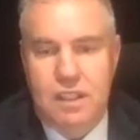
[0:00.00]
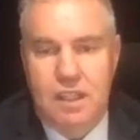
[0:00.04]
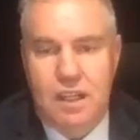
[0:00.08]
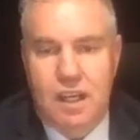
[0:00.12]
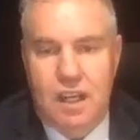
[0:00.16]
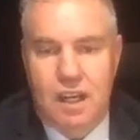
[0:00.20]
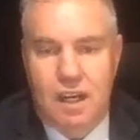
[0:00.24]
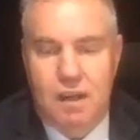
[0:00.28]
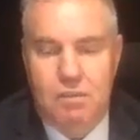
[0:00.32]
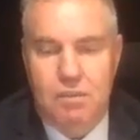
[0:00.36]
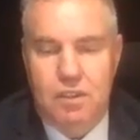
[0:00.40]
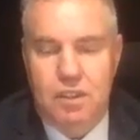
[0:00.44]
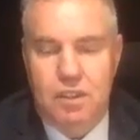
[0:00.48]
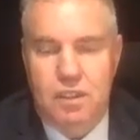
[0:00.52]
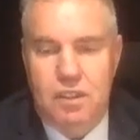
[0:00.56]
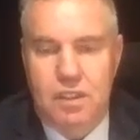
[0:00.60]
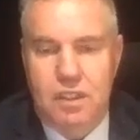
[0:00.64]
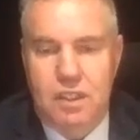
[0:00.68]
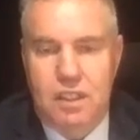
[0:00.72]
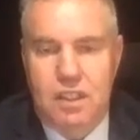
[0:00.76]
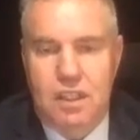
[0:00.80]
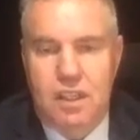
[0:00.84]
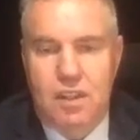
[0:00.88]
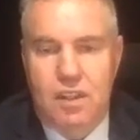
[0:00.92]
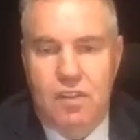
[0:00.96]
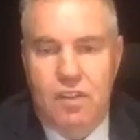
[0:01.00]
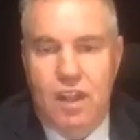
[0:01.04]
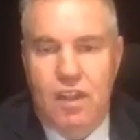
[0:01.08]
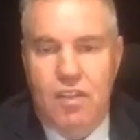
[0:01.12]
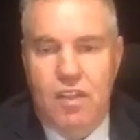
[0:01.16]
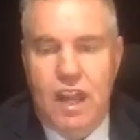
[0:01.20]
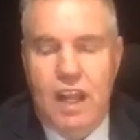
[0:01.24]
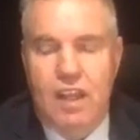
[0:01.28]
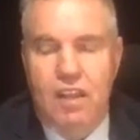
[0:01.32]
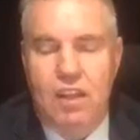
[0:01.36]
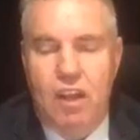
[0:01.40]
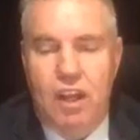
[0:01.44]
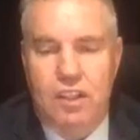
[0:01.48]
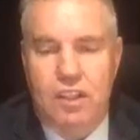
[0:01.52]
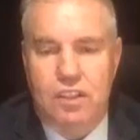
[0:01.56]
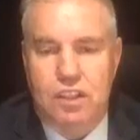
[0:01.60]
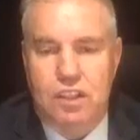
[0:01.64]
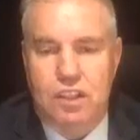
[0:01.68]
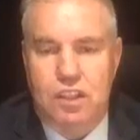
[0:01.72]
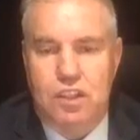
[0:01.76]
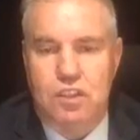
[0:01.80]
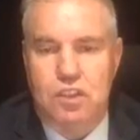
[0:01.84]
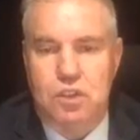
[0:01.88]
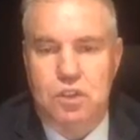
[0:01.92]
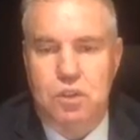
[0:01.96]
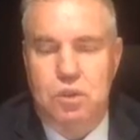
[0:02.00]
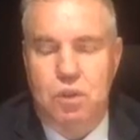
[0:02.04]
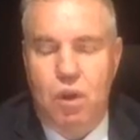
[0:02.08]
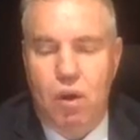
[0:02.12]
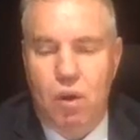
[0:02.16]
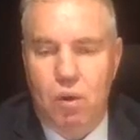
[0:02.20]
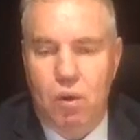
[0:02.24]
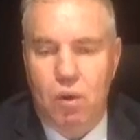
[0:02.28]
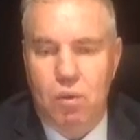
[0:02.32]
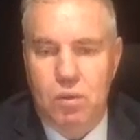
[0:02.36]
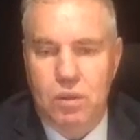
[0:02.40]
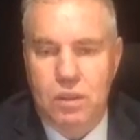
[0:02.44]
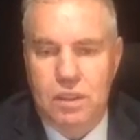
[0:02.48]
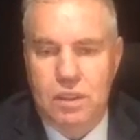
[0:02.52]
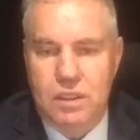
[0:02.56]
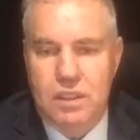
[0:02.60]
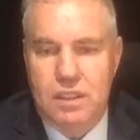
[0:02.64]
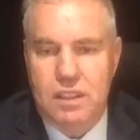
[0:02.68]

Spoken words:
that they like to control